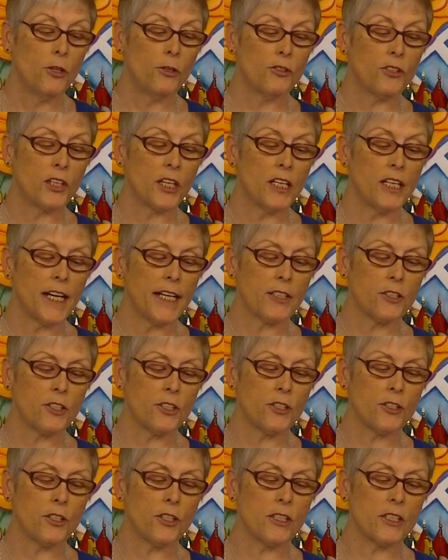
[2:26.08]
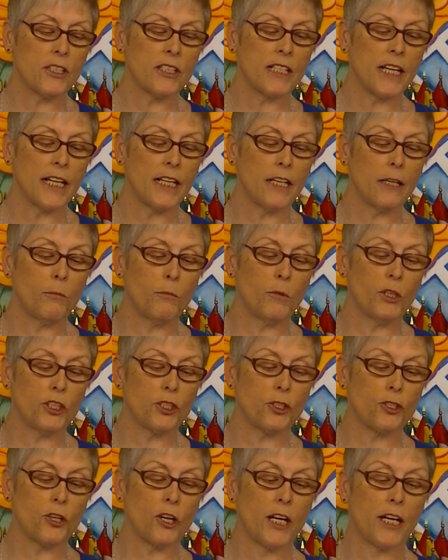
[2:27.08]
whose connection to the Salem
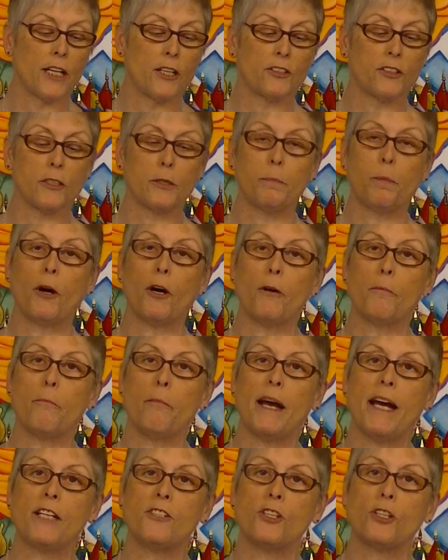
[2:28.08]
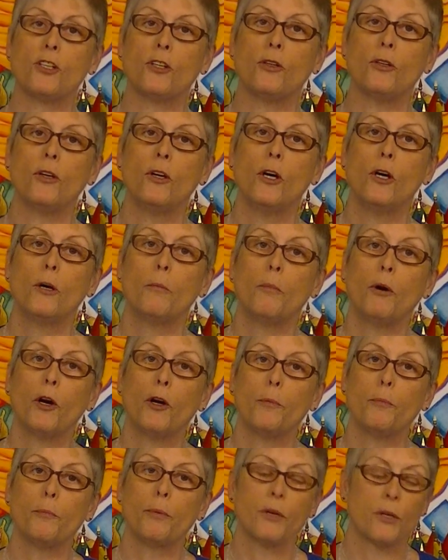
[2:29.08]
Witch Trials is part magical,
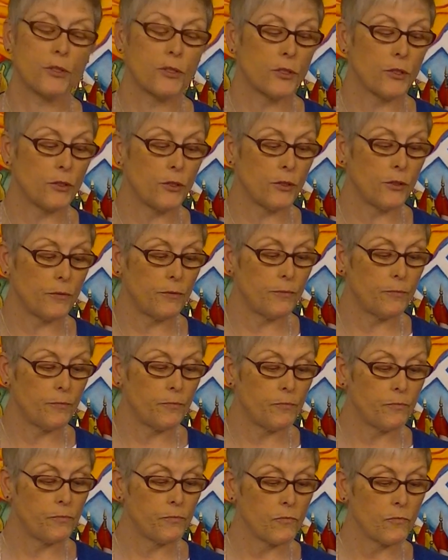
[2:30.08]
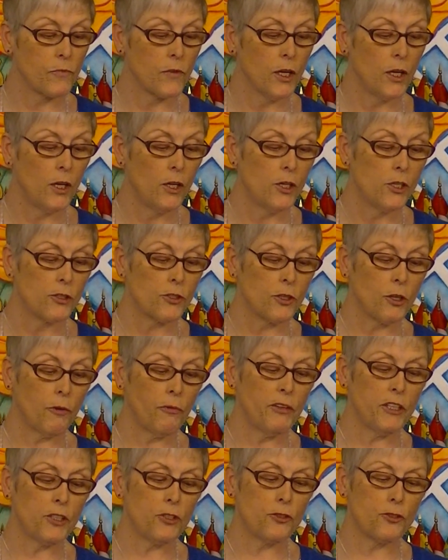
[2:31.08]
part personal.
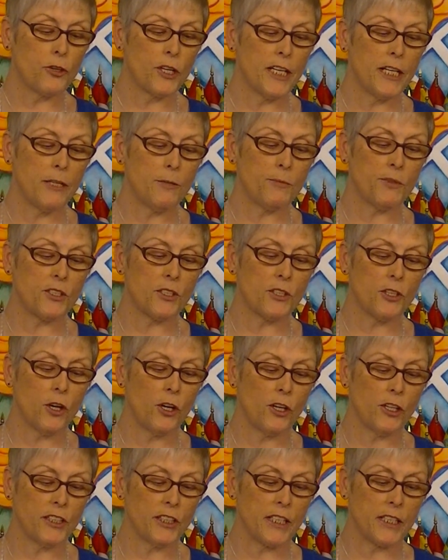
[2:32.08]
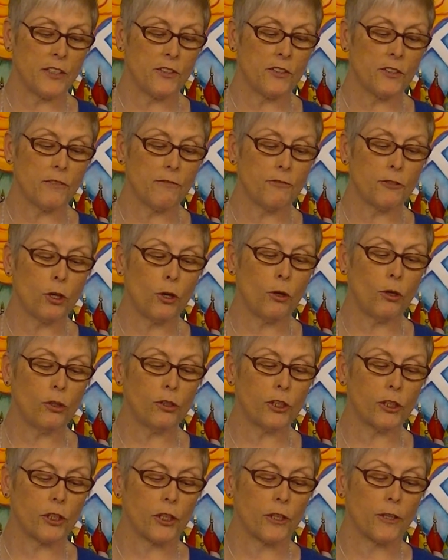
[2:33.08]
Sophie's dreams and hauntings have
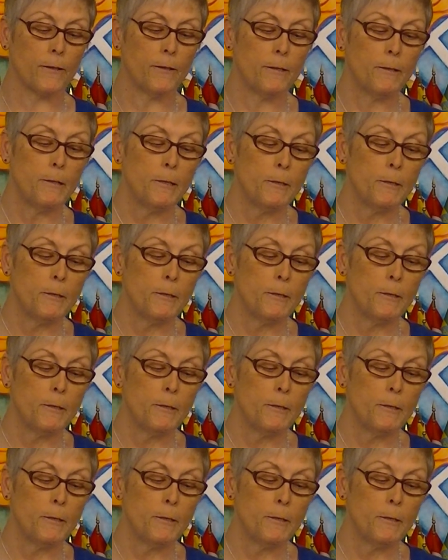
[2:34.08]
told her